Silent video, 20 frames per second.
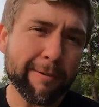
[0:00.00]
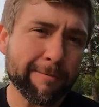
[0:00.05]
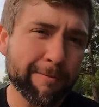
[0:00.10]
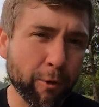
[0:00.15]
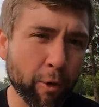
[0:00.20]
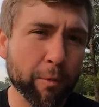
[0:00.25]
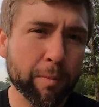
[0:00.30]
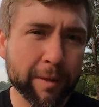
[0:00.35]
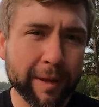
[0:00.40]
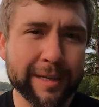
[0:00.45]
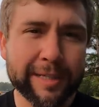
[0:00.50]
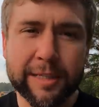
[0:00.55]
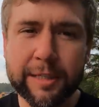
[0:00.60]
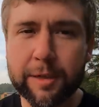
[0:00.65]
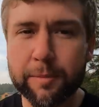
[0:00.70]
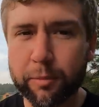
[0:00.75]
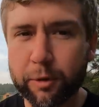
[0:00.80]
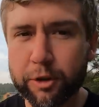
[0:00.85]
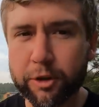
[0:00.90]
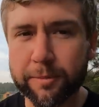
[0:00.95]
4 places
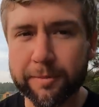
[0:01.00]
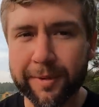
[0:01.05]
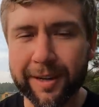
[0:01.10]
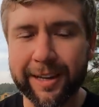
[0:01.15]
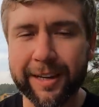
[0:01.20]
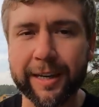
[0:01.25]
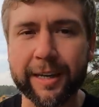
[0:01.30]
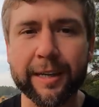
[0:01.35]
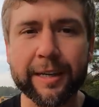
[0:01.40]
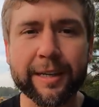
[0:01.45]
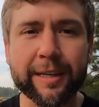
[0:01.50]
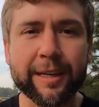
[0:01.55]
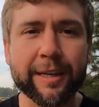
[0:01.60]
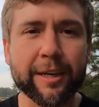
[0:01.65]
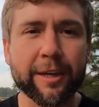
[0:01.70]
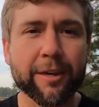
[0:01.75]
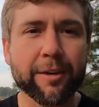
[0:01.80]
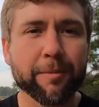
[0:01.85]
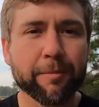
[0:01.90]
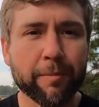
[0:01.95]
to put your money,
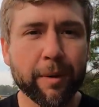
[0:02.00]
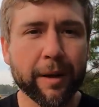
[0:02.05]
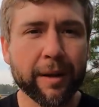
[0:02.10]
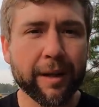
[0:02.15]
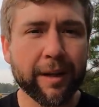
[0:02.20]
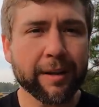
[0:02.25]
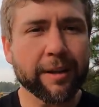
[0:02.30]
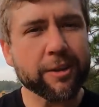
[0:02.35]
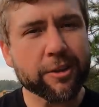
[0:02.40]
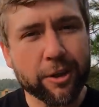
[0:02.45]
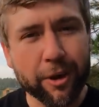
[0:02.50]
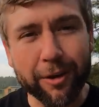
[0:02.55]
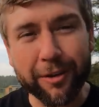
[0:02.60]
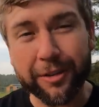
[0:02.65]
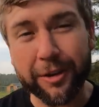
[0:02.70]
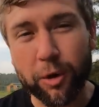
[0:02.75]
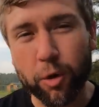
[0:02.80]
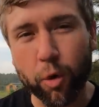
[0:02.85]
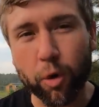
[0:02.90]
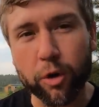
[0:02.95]
but let's call
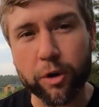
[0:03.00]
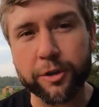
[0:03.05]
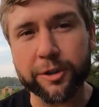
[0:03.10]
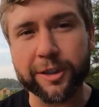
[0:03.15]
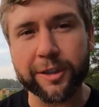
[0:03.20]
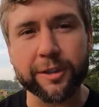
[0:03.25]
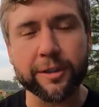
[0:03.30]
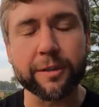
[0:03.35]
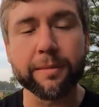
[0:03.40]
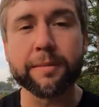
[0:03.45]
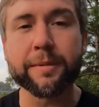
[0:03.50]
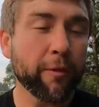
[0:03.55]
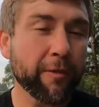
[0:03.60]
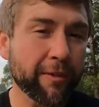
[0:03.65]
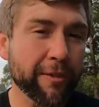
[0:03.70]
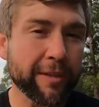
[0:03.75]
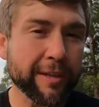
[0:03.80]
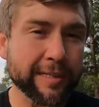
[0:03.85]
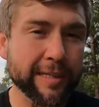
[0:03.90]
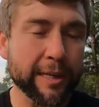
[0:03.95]
it the quarter system.
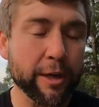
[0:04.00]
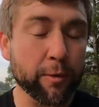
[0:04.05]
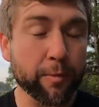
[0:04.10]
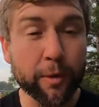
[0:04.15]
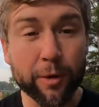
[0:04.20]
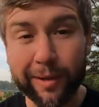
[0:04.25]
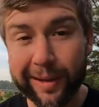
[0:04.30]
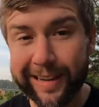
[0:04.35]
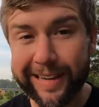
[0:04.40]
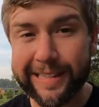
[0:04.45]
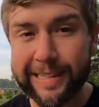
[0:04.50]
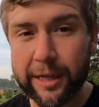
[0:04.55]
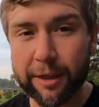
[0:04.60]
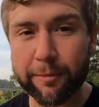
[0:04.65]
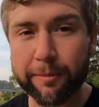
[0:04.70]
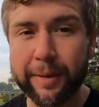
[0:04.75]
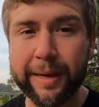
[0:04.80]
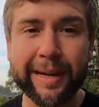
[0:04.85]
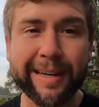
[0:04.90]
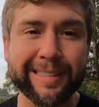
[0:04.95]
Hopefully this will help you like it's
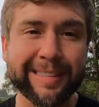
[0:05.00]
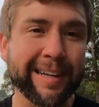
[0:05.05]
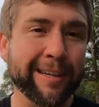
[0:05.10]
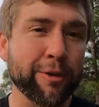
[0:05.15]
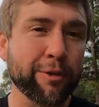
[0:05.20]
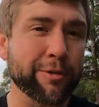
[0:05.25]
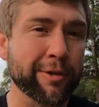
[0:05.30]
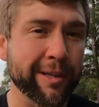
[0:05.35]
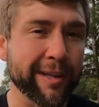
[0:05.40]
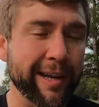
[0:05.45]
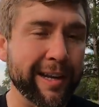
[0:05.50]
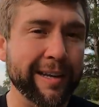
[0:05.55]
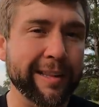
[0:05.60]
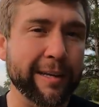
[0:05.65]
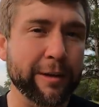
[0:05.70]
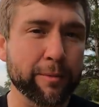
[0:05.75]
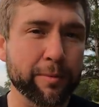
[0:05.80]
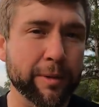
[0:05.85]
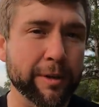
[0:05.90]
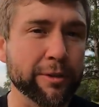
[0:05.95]
helped me, because I use a lot of
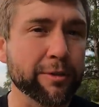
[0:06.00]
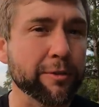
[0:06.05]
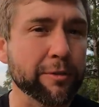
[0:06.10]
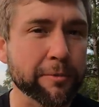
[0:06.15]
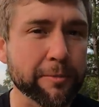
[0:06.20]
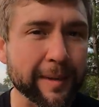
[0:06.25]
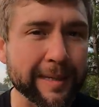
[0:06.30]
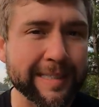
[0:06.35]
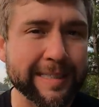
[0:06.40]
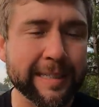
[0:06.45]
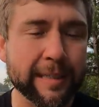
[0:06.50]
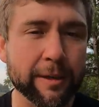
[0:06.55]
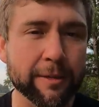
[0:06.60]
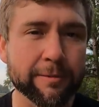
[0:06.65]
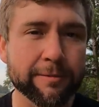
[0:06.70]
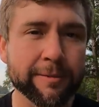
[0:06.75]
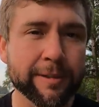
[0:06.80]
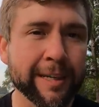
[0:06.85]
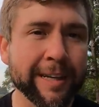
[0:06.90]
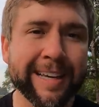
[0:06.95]
these principles
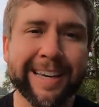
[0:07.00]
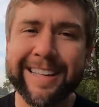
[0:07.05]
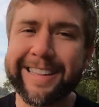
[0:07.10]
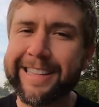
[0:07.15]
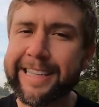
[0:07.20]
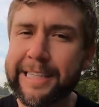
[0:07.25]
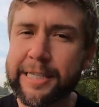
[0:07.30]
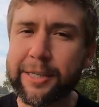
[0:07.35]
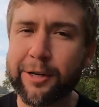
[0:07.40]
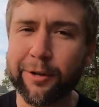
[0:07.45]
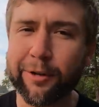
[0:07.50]
myself. This